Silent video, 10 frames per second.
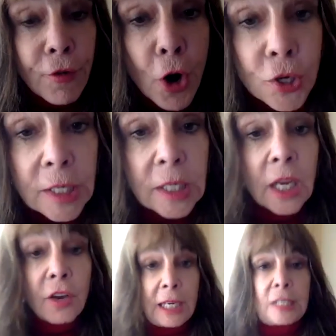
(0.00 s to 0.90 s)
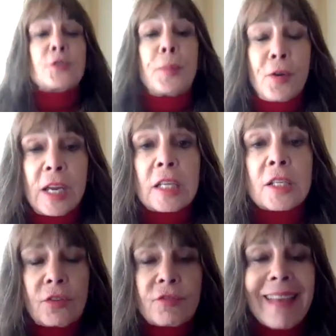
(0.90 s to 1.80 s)
first
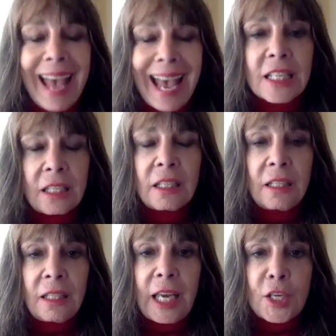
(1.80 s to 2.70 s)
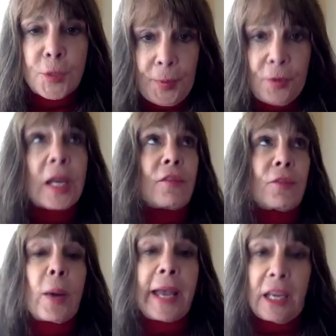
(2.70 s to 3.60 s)
experience of that experience, the
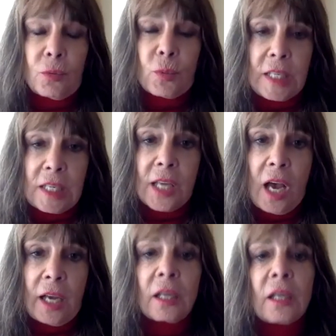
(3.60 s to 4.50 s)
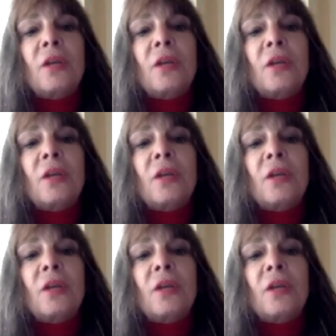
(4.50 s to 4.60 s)
way it was designed.